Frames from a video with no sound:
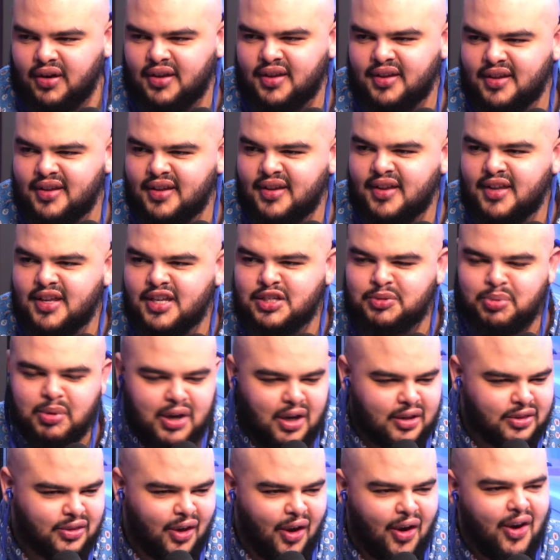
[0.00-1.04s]
Yeah. Speaking
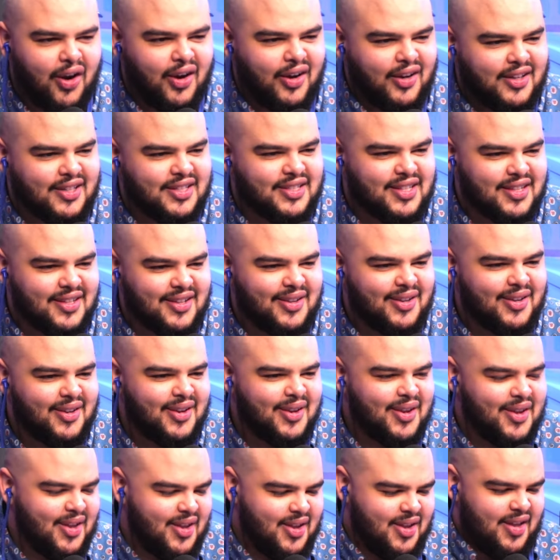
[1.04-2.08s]
of dogs.
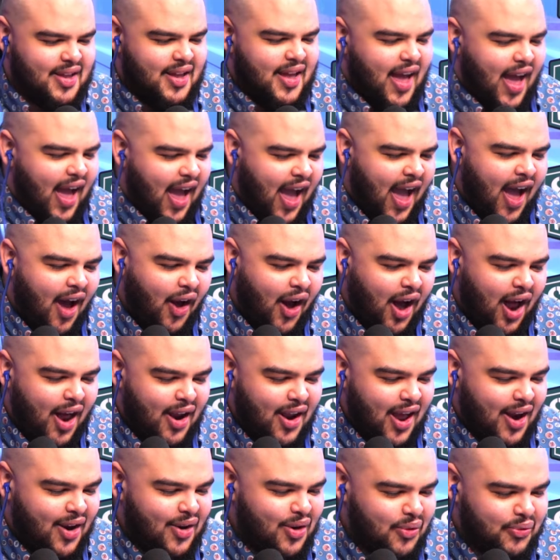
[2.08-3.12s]
Al, I,
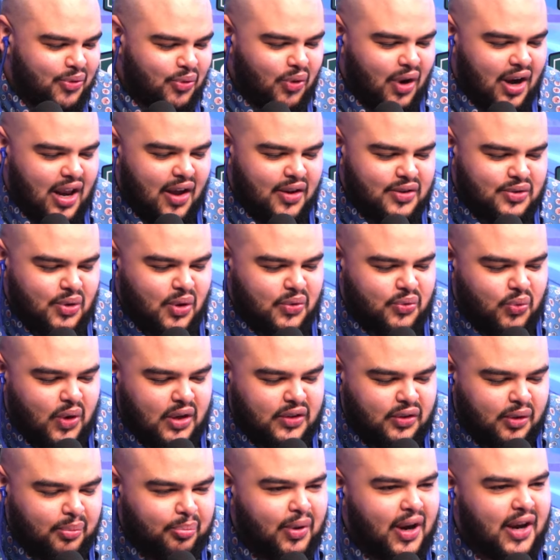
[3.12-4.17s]
I don't know if you're ready. I was going to wait
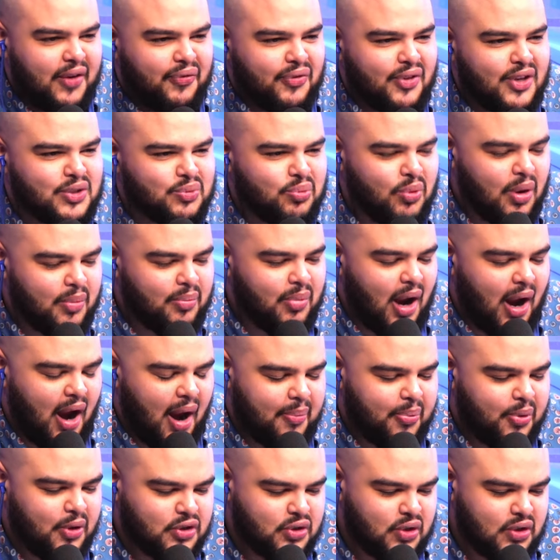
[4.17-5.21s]
till the break for this one, but I
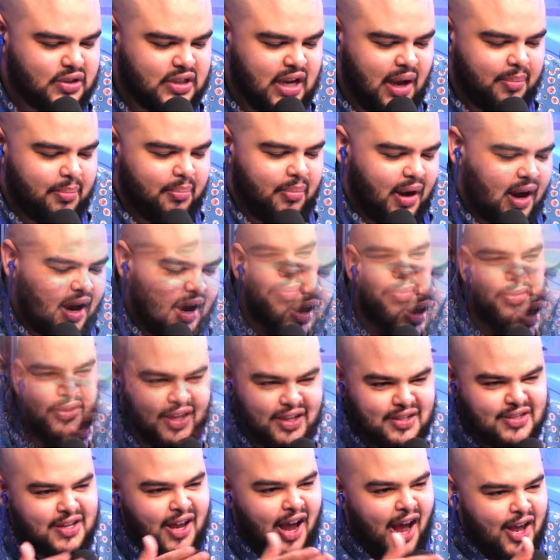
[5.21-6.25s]
appreciate you stopping by.
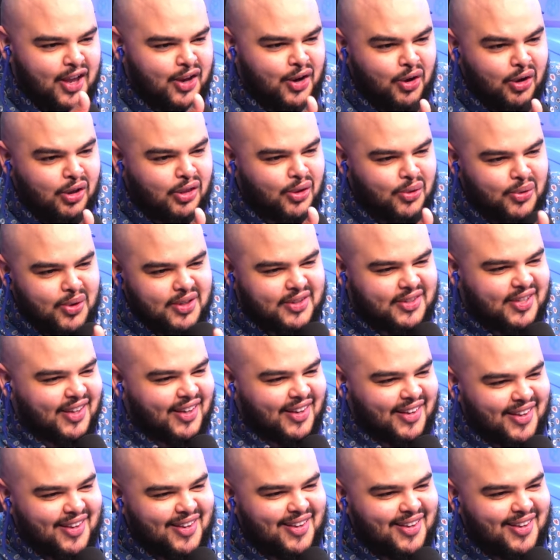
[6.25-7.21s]
This guy, you're a lunatic.